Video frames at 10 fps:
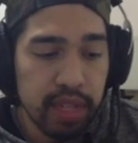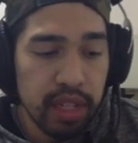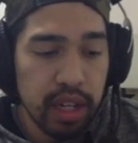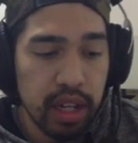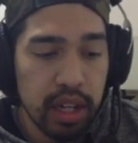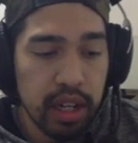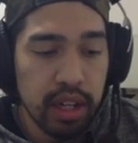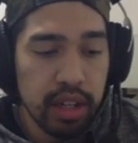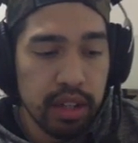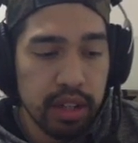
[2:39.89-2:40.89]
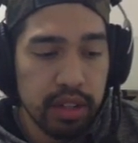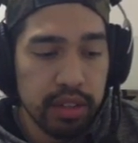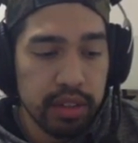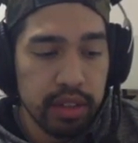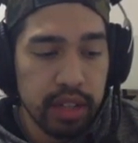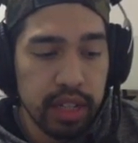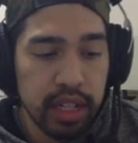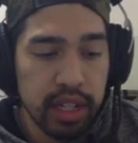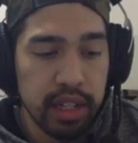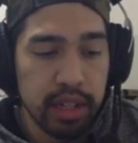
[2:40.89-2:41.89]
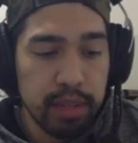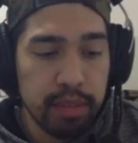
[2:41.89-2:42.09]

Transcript: uh, the um,